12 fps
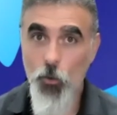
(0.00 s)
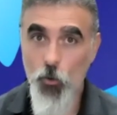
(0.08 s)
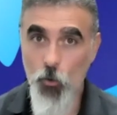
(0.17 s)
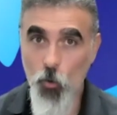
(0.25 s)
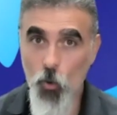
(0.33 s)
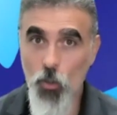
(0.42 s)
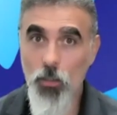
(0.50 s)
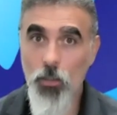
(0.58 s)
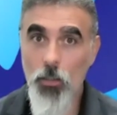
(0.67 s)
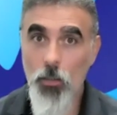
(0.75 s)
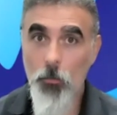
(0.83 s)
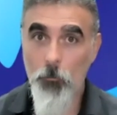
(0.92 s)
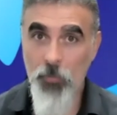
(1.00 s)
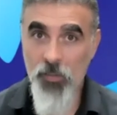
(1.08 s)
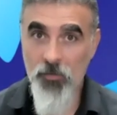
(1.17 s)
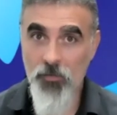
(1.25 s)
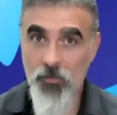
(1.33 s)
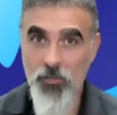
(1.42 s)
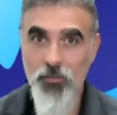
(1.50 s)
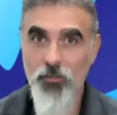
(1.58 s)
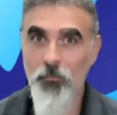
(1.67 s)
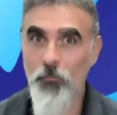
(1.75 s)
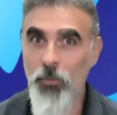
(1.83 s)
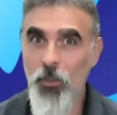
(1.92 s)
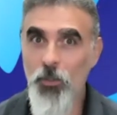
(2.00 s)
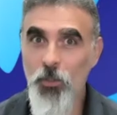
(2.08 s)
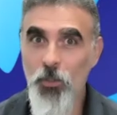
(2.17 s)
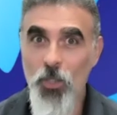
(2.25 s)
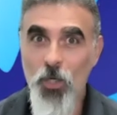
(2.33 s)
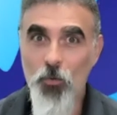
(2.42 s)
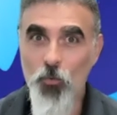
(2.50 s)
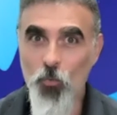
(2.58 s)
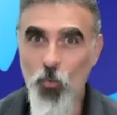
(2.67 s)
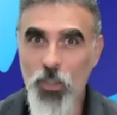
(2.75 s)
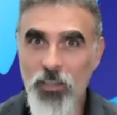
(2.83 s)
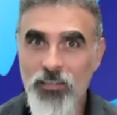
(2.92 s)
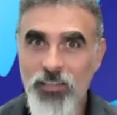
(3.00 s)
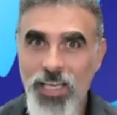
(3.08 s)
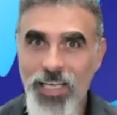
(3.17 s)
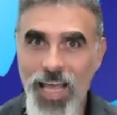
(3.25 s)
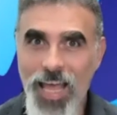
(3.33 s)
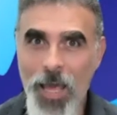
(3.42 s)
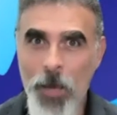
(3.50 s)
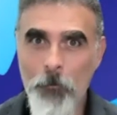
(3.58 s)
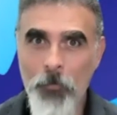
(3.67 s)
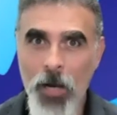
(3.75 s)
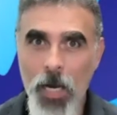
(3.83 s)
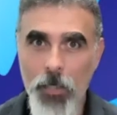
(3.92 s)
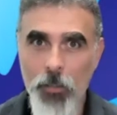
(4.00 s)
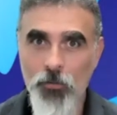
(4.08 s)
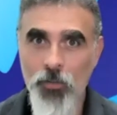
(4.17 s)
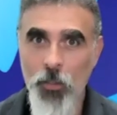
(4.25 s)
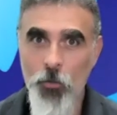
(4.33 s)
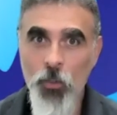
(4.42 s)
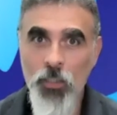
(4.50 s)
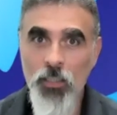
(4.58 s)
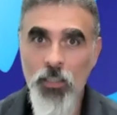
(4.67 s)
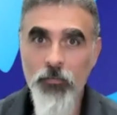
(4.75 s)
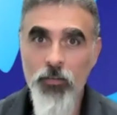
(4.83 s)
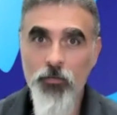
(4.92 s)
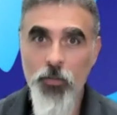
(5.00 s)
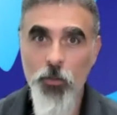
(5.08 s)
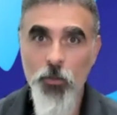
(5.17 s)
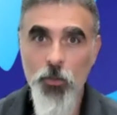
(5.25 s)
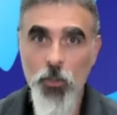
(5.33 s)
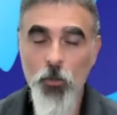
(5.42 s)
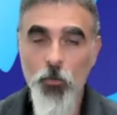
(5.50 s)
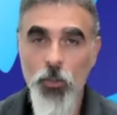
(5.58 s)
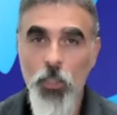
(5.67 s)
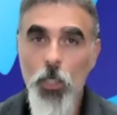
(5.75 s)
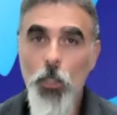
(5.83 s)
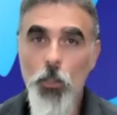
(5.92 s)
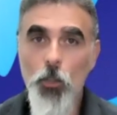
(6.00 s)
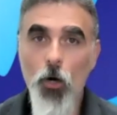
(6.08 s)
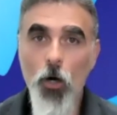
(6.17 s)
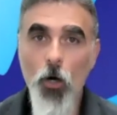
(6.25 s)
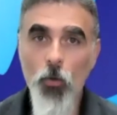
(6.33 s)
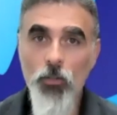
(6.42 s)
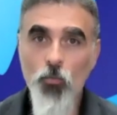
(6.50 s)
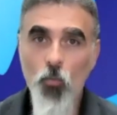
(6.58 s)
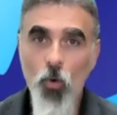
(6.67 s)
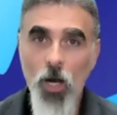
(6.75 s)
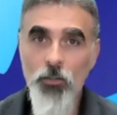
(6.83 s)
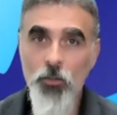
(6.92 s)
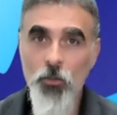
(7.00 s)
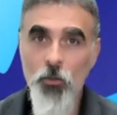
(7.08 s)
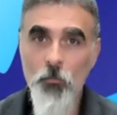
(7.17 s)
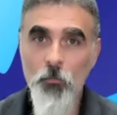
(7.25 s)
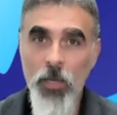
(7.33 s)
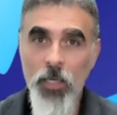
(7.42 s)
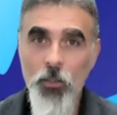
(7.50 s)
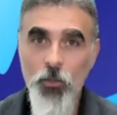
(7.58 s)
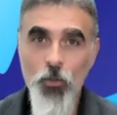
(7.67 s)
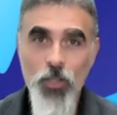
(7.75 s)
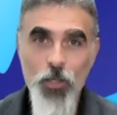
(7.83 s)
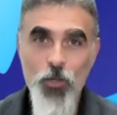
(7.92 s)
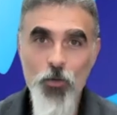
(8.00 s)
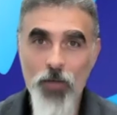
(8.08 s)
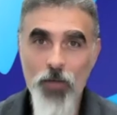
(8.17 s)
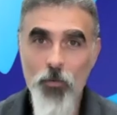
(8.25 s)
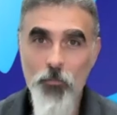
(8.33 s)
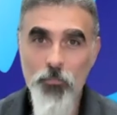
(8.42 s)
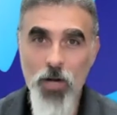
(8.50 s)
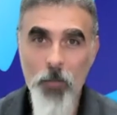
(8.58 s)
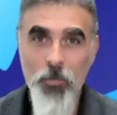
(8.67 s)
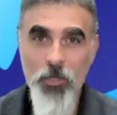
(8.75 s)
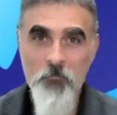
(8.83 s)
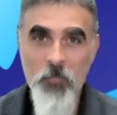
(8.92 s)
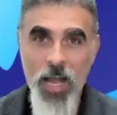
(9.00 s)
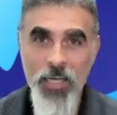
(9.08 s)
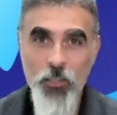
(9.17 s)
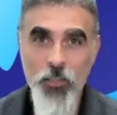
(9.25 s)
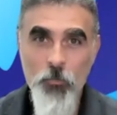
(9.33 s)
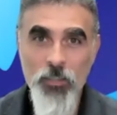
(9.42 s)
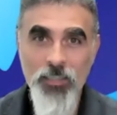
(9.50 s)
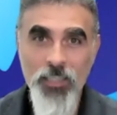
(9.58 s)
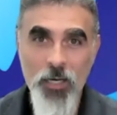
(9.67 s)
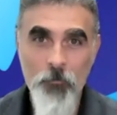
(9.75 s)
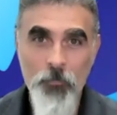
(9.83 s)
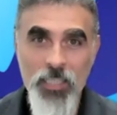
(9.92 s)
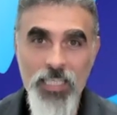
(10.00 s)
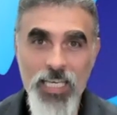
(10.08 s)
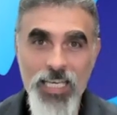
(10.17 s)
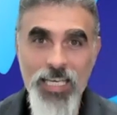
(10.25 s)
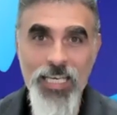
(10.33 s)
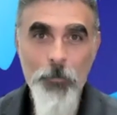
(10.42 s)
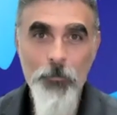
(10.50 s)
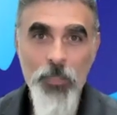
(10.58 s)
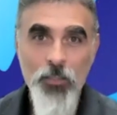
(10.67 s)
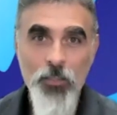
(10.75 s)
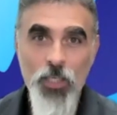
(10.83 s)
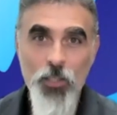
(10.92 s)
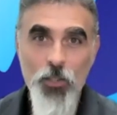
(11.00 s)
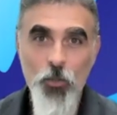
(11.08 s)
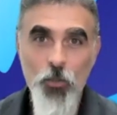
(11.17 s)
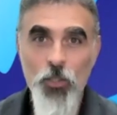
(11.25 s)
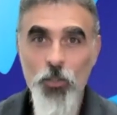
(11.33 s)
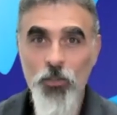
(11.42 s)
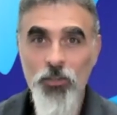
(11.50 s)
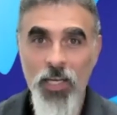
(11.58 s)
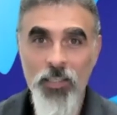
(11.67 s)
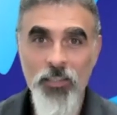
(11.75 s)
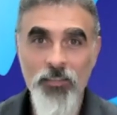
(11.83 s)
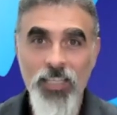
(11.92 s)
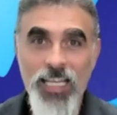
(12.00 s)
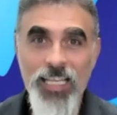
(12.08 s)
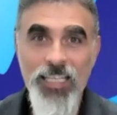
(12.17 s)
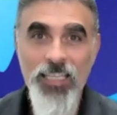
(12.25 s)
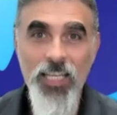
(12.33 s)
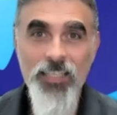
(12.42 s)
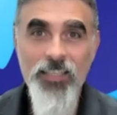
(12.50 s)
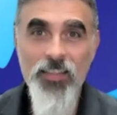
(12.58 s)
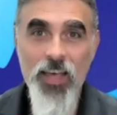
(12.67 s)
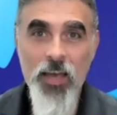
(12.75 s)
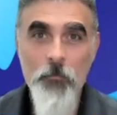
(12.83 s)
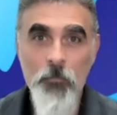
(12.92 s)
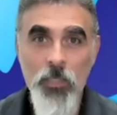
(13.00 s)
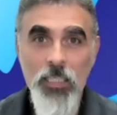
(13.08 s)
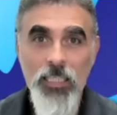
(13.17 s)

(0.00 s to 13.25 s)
your business, build your real estate empire so that you can leave it for your children, you always want to make sure that you have a property management company in between you and your tenants. Let them